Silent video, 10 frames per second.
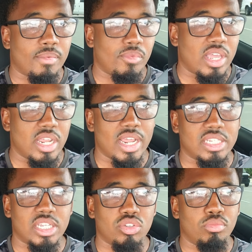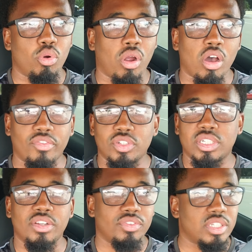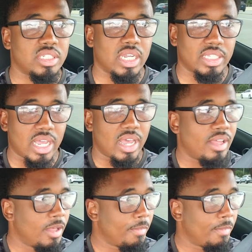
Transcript: And then they send you more offers and different things like that.